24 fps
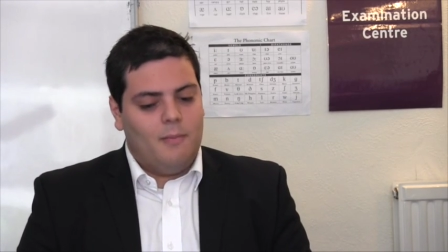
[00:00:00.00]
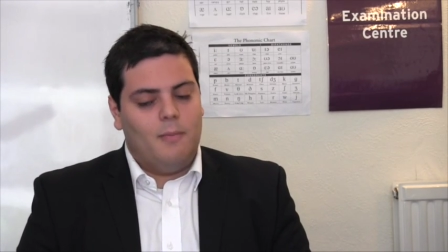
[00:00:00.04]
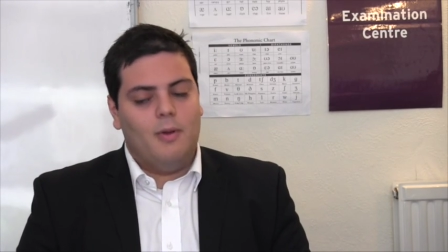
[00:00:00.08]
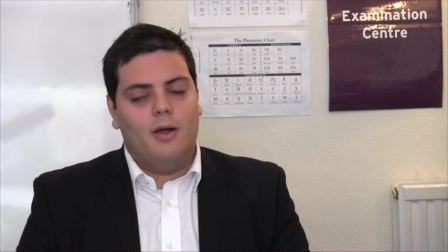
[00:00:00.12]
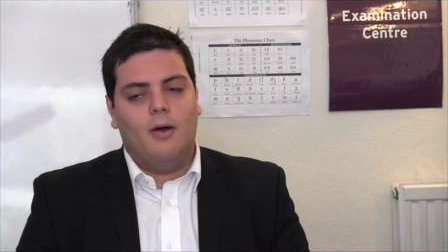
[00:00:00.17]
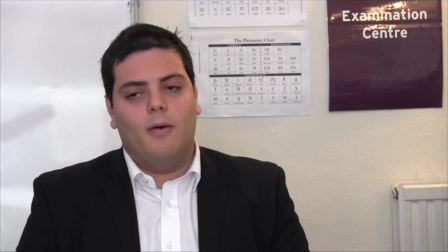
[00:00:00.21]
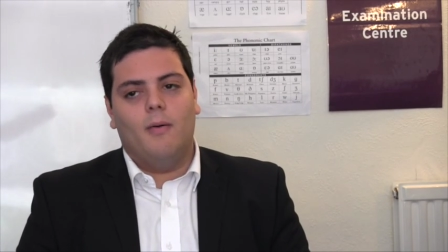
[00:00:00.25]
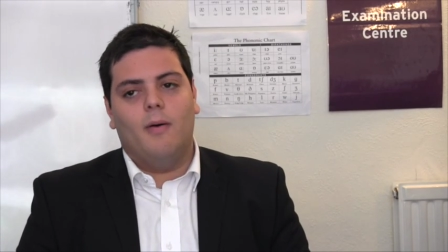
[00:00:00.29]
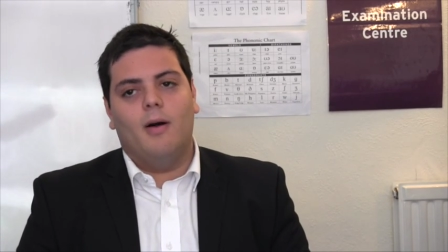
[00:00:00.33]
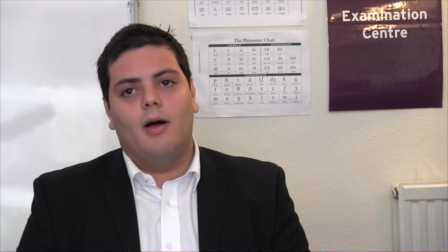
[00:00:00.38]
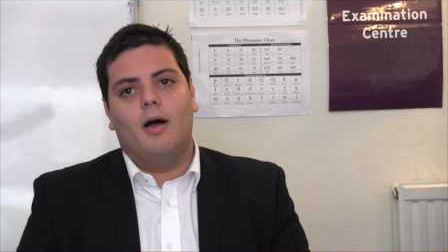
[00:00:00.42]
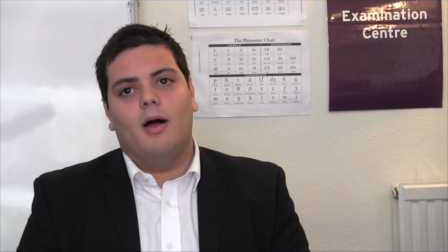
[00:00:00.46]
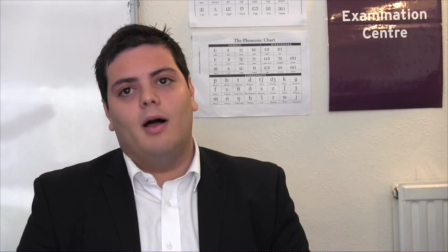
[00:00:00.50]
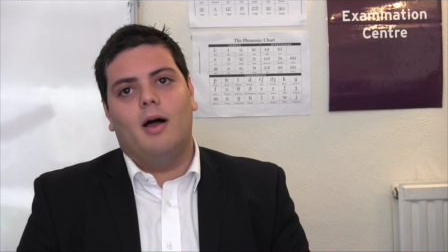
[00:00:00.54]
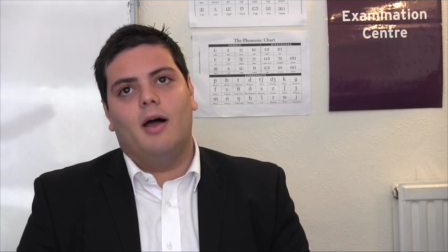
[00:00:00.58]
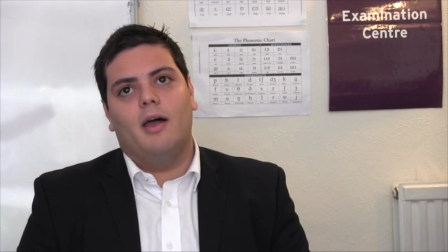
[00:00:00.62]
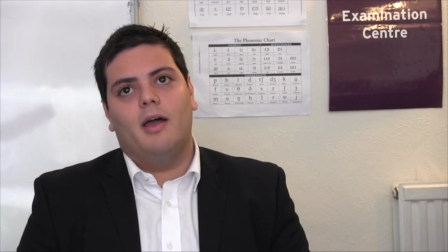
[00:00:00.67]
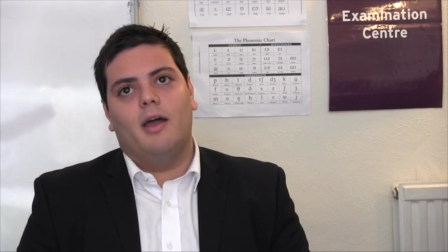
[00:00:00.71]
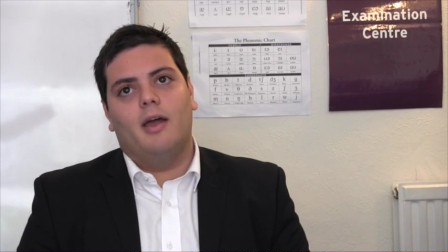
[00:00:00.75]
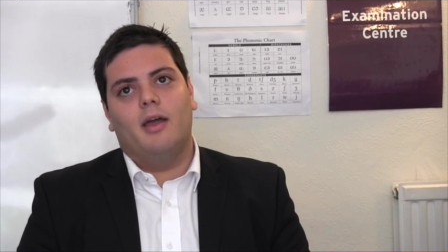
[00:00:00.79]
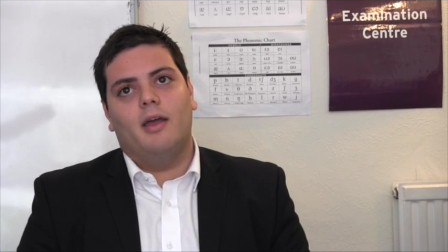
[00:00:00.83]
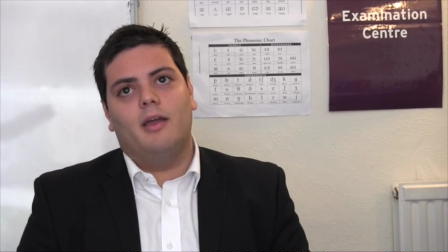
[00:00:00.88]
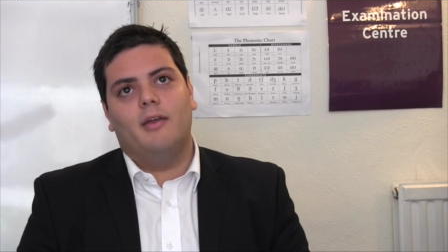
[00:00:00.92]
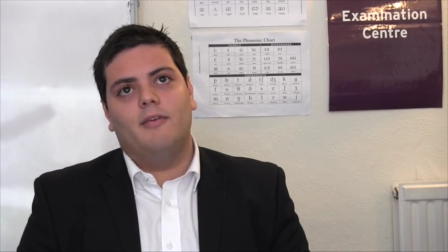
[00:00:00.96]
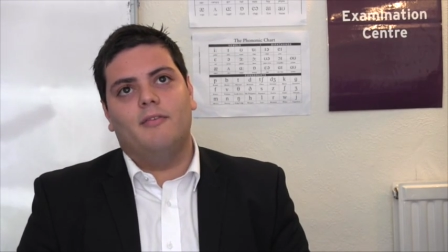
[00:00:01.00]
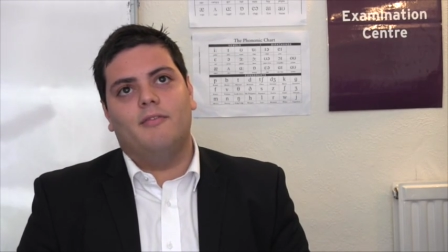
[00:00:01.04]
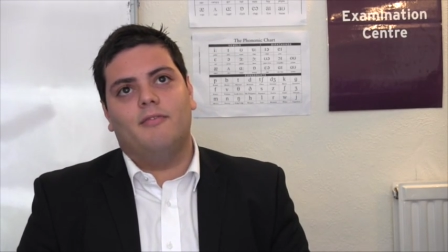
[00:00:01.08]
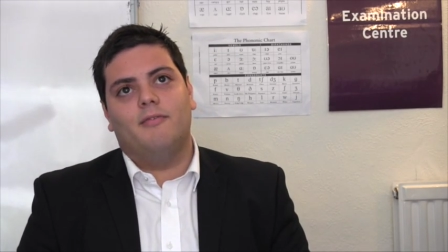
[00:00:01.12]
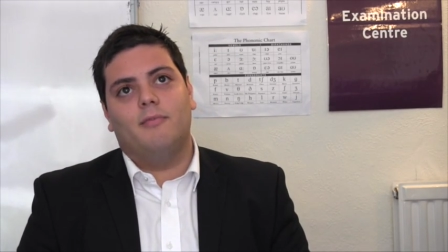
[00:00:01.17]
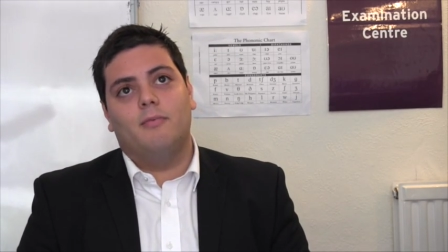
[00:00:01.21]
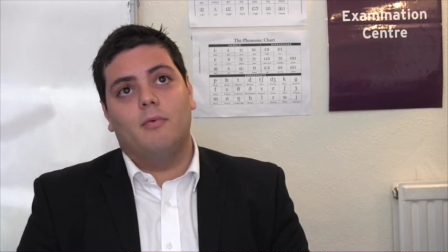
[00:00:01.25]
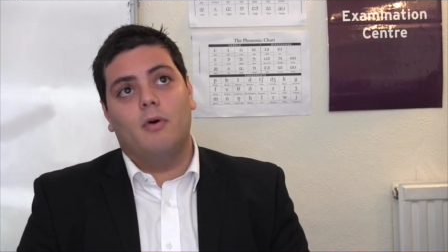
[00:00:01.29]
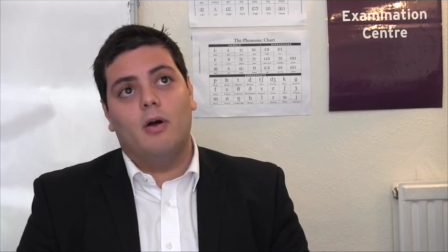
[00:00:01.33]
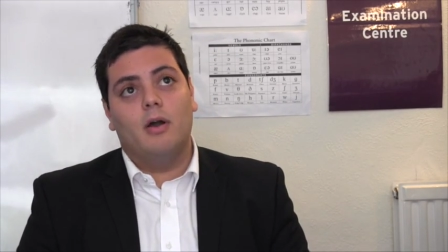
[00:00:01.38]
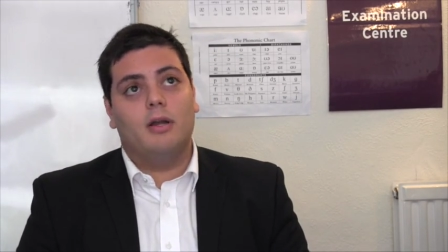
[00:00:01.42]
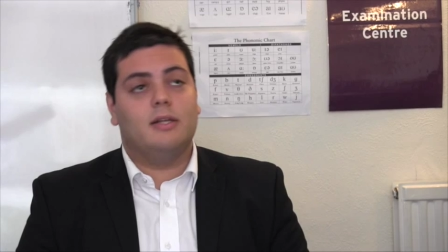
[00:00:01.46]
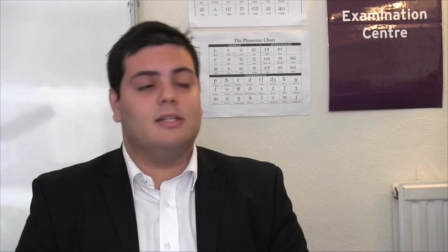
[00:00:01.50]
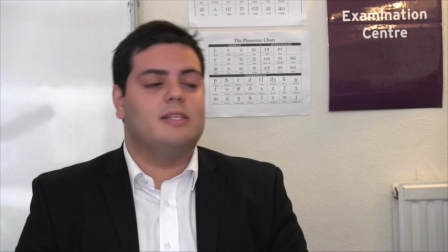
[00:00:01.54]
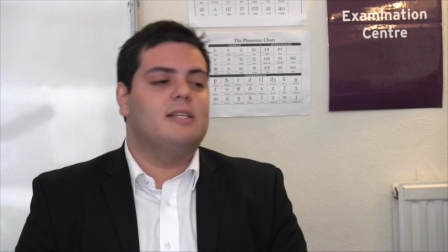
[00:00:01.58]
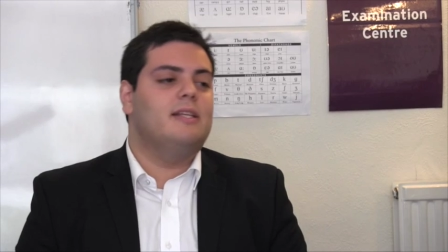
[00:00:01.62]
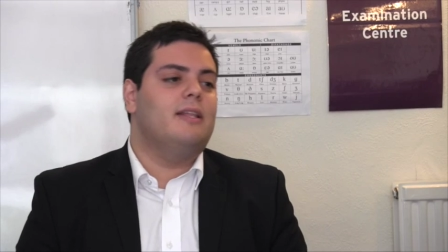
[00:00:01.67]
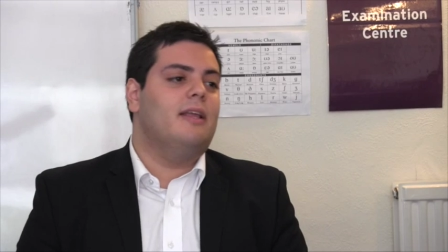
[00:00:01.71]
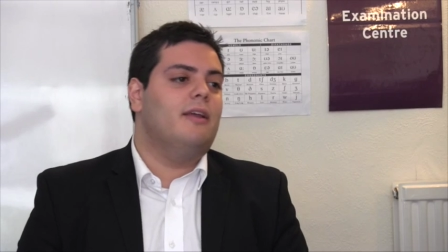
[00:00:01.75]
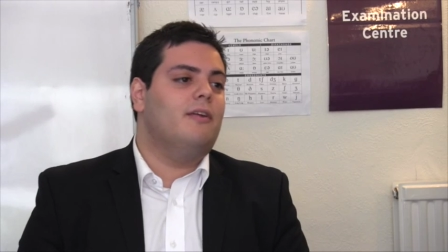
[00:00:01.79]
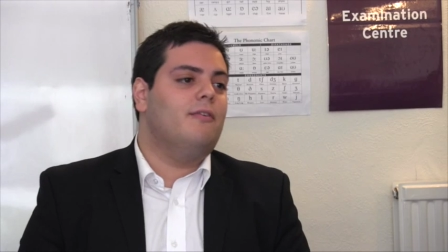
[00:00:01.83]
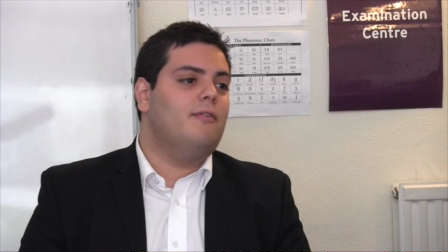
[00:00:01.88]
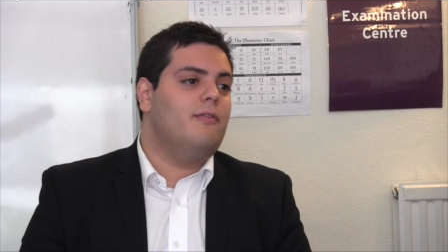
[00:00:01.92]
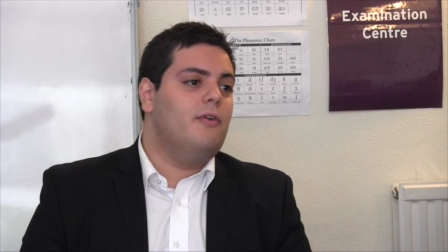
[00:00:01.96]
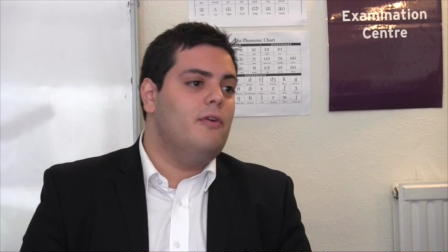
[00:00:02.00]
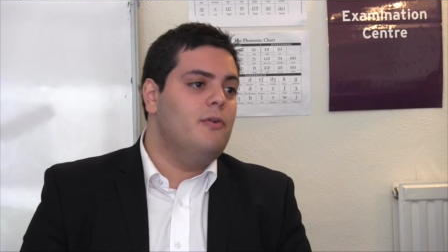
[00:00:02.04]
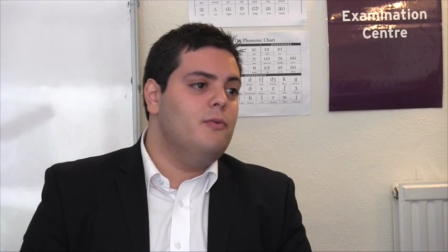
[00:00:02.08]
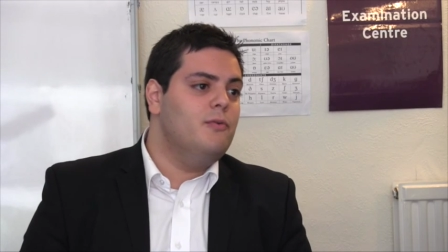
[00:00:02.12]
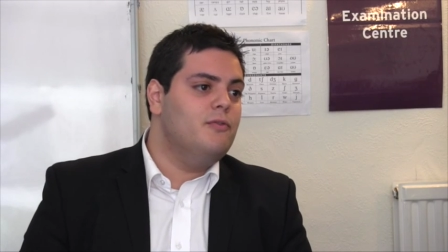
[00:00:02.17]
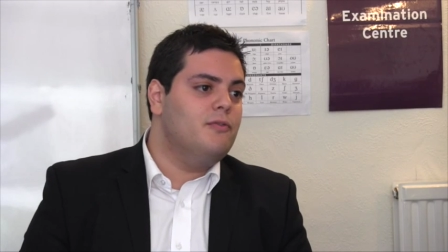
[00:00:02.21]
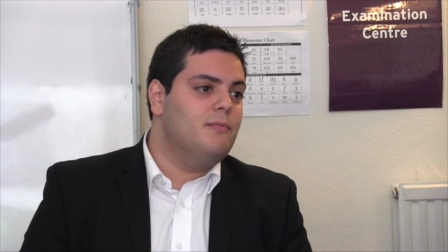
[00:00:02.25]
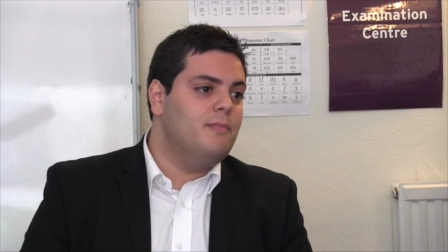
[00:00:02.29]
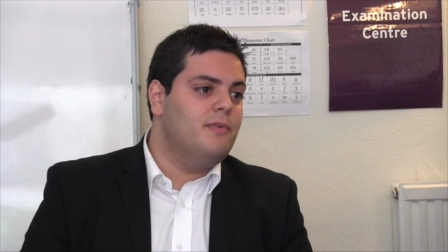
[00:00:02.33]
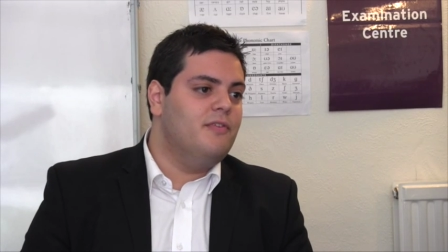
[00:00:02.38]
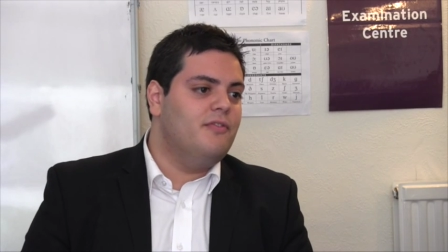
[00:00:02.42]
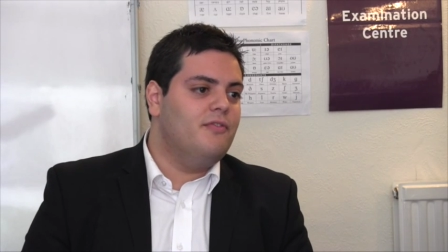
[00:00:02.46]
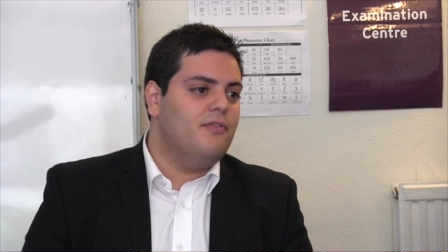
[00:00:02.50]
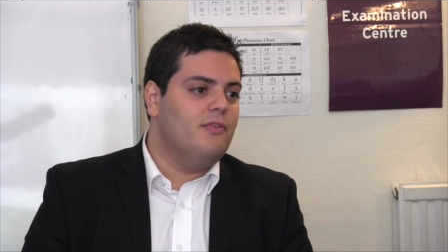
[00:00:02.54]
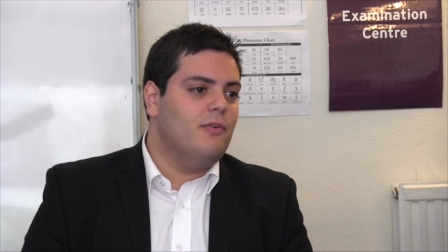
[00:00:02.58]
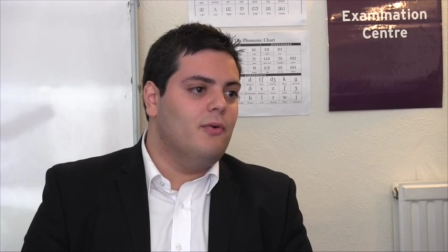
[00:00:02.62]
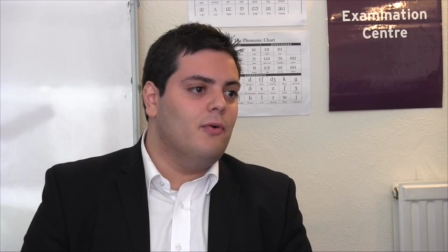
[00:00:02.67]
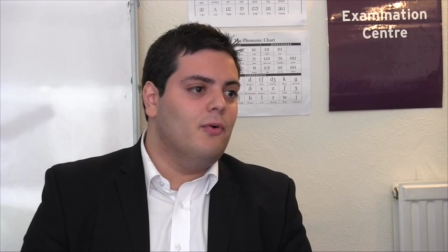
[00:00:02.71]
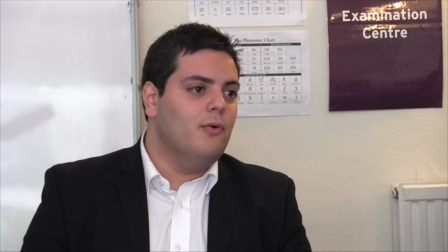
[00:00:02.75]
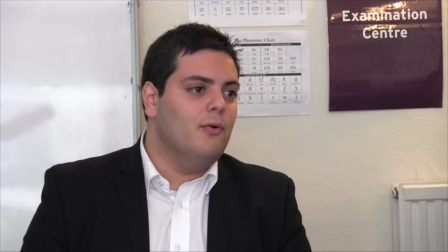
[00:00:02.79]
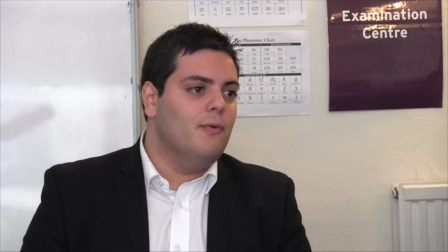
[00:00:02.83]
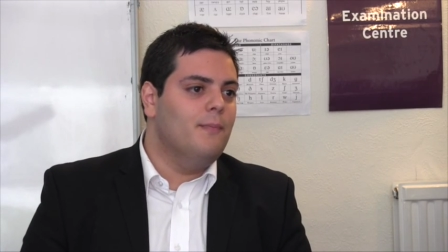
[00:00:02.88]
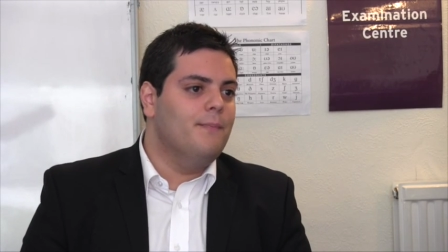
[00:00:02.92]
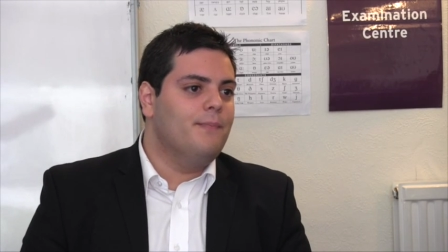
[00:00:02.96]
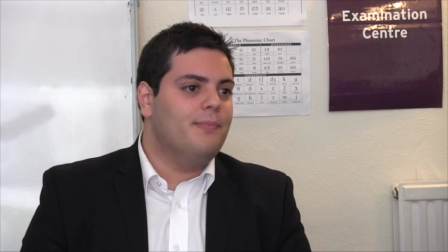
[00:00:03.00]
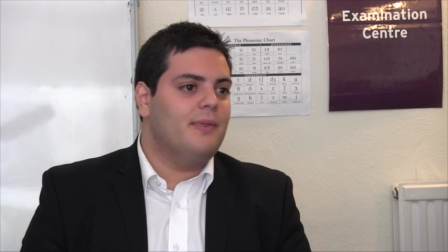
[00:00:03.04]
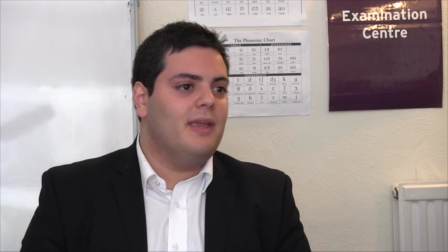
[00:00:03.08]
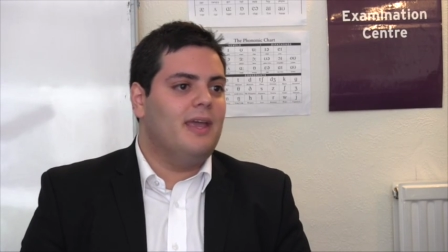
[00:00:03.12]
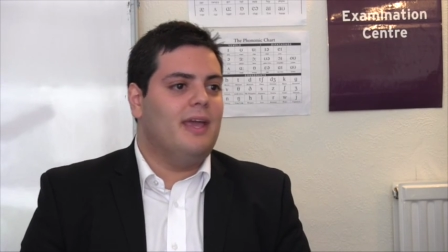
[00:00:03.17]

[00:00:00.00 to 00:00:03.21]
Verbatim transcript: Well, I've worked on a cruise before